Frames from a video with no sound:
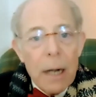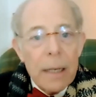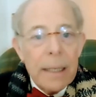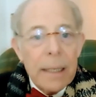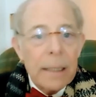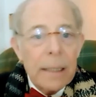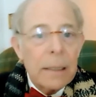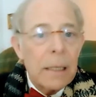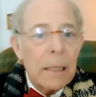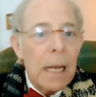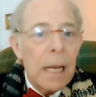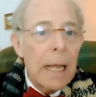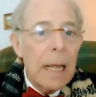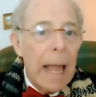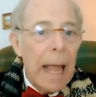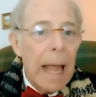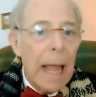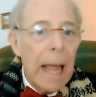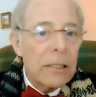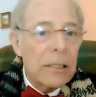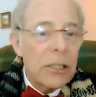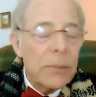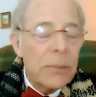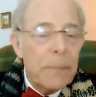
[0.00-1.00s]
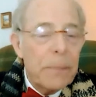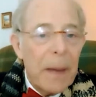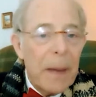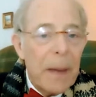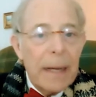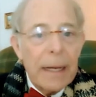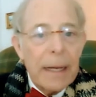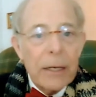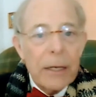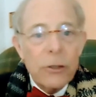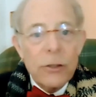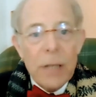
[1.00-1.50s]
and
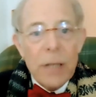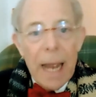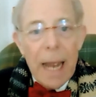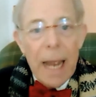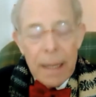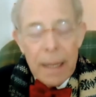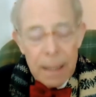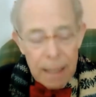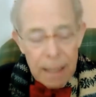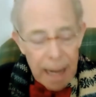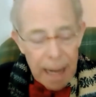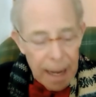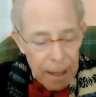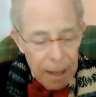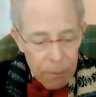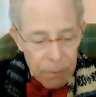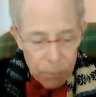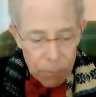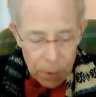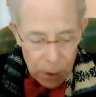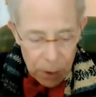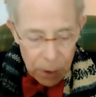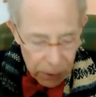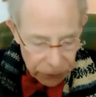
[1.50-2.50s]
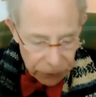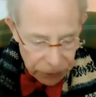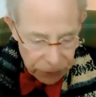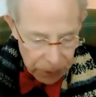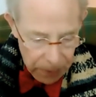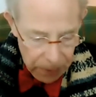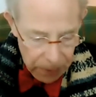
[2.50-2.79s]
spinach, and we also